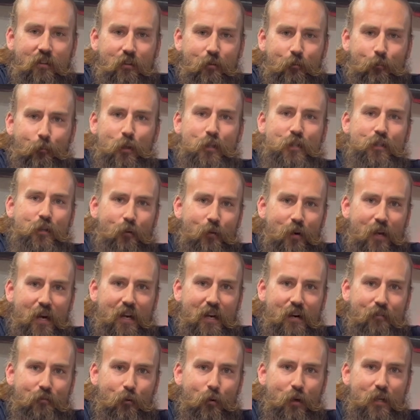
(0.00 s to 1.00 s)
What's going on
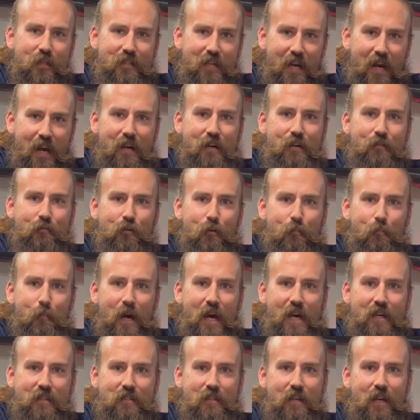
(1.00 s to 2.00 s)
everyone? Tanner from
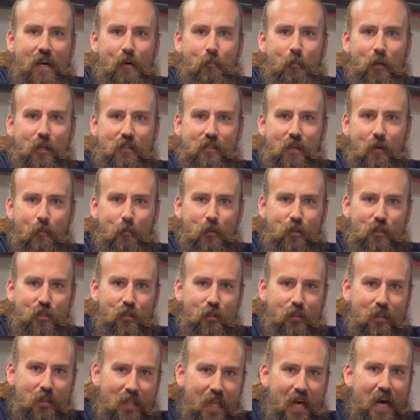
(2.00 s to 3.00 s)
Massenomics coming to
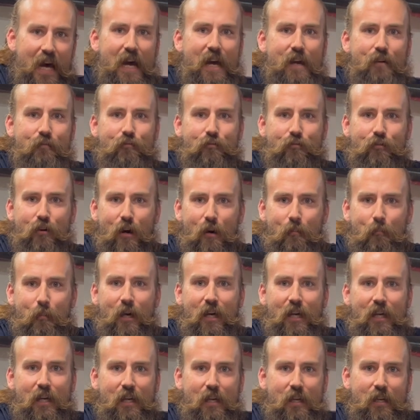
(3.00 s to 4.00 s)
you live from
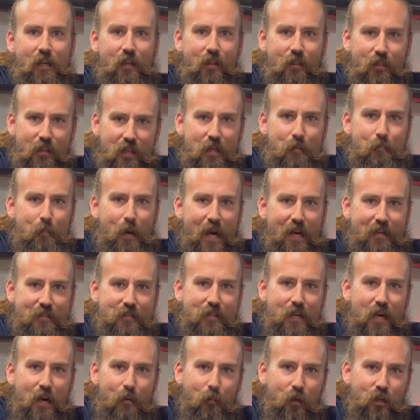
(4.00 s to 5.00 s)
the
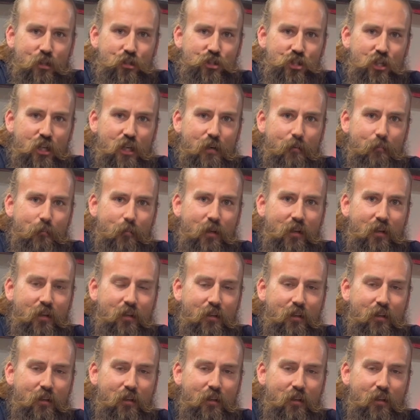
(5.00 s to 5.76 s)
Massenomics gym,